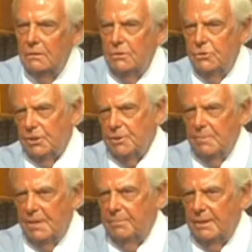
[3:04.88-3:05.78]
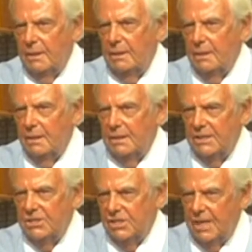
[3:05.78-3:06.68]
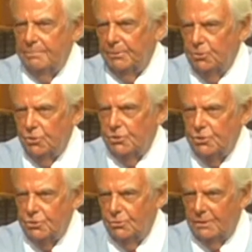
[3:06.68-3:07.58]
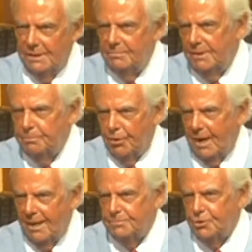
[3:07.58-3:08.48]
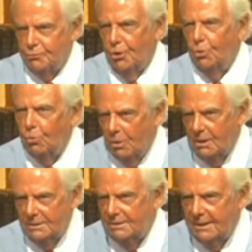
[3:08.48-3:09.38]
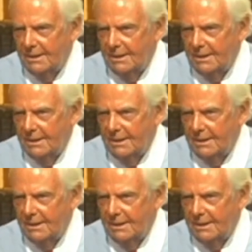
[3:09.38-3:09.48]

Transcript: Just maybe an example or two. Let me perhaps throw one.